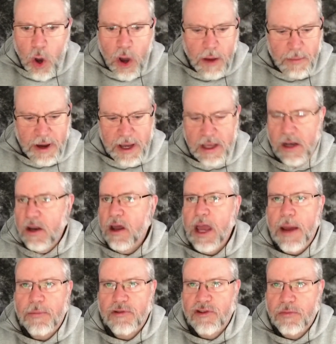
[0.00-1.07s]
am I in
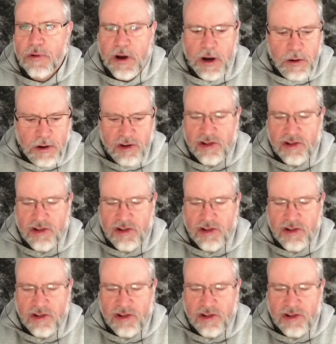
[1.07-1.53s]
aperture priority,